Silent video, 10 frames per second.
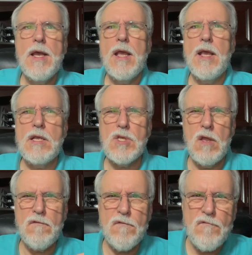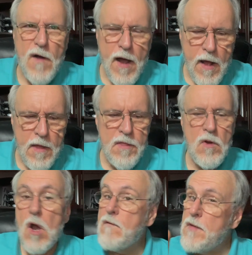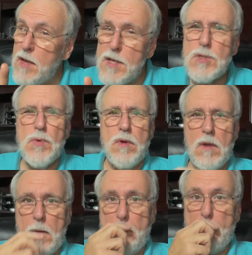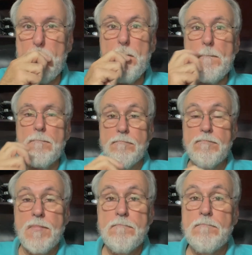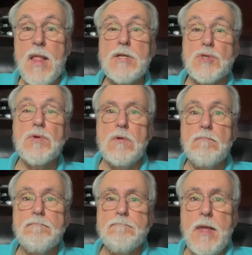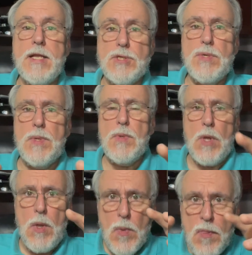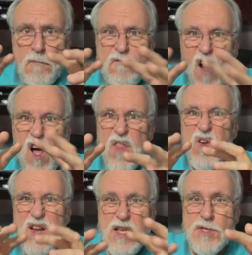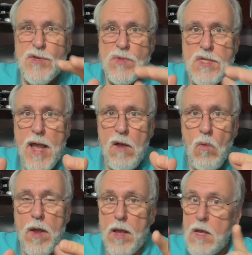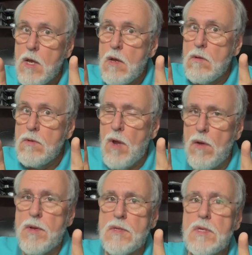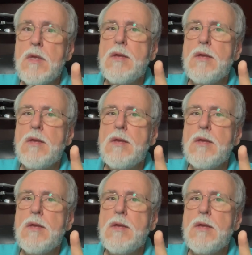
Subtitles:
he's the father of Israel. That's true. Father is used that way. Notice,